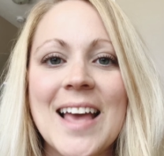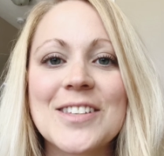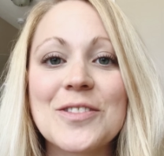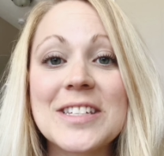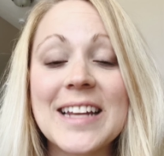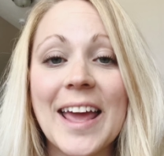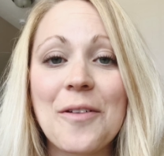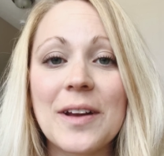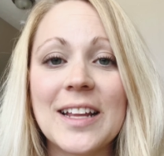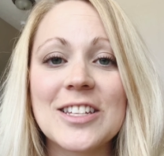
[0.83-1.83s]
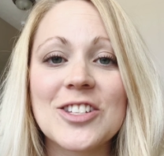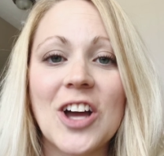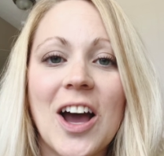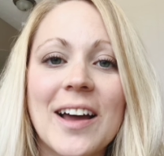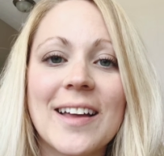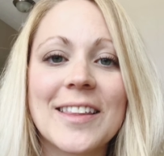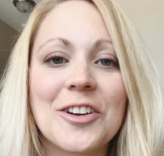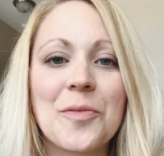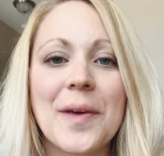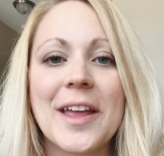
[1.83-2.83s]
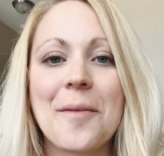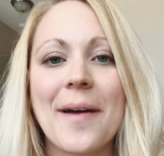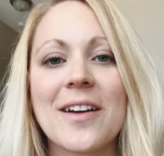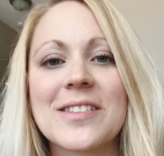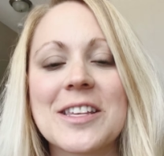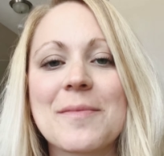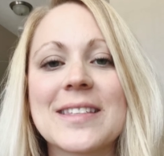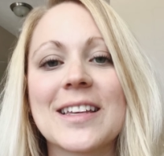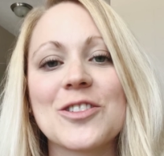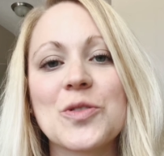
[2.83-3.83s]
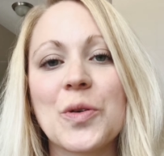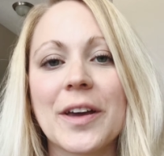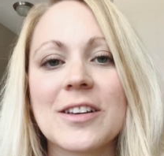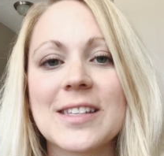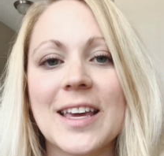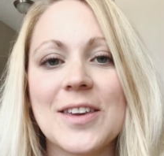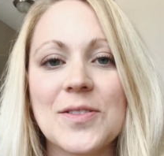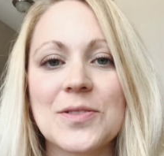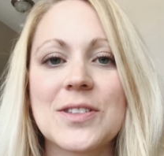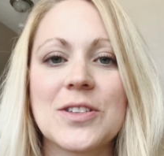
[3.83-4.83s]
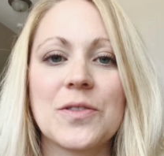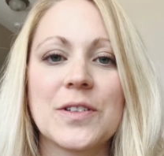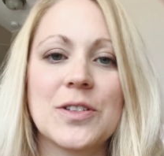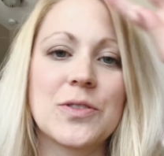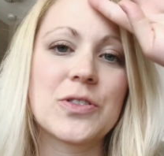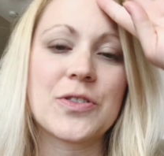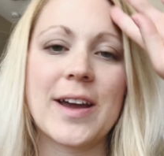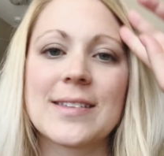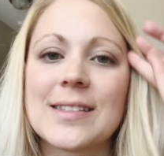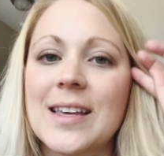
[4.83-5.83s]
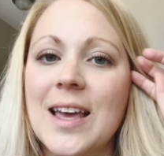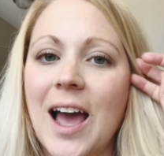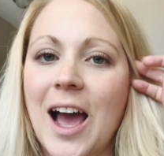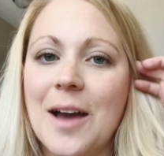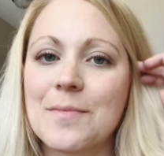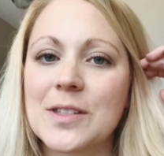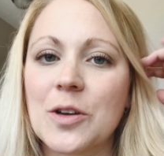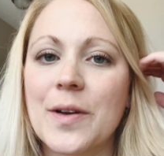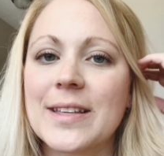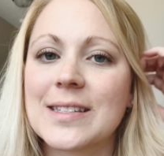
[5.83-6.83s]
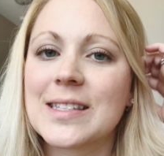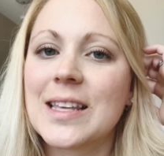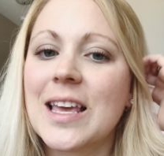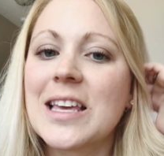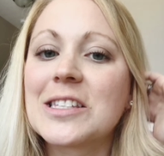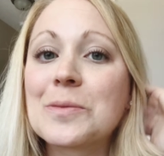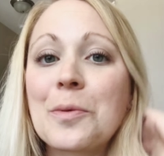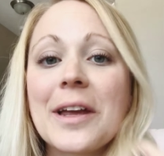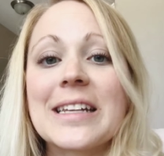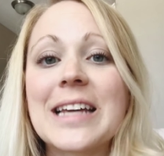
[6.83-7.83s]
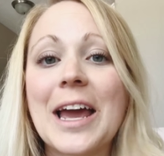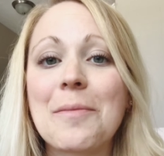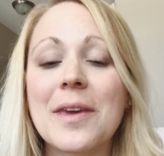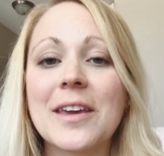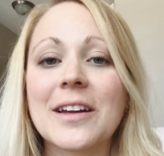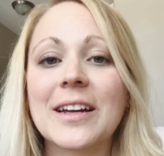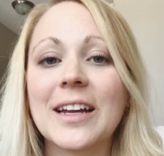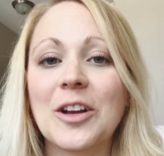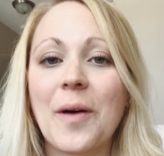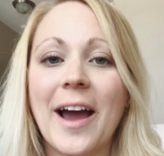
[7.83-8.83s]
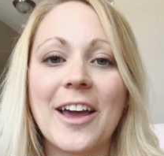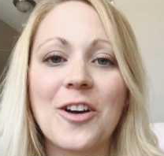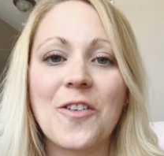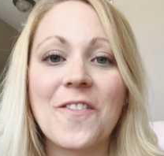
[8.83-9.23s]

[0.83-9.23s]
So today I wanted to talk a little bit about some essential oils I use to reduce stress. So it's springtime here in Ohio.